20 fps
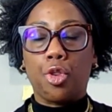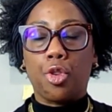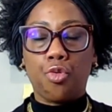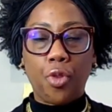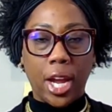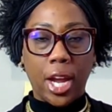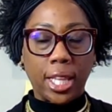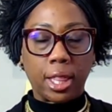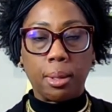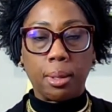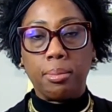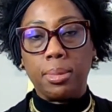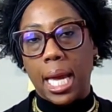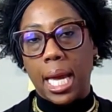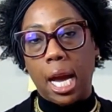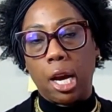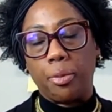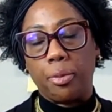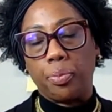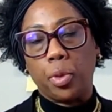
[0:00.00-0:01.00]
Write them
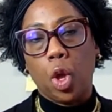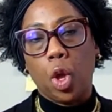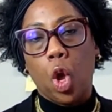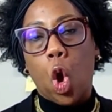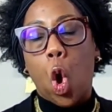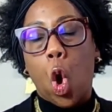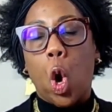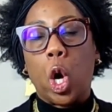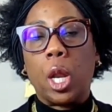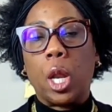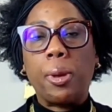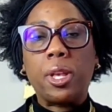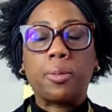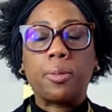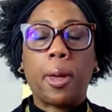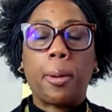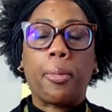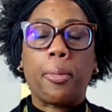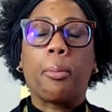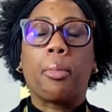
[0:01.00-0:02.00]
down on a piece
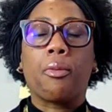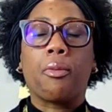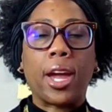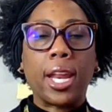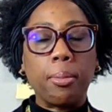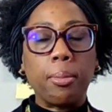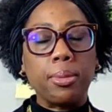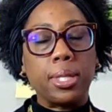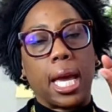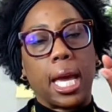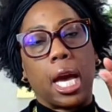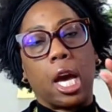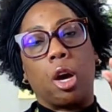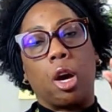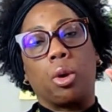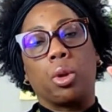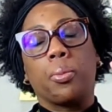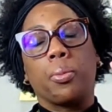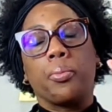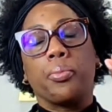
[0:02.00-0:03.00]
of paper, but write them
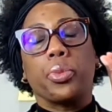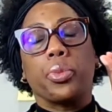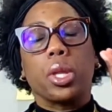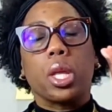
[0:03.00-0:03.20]
down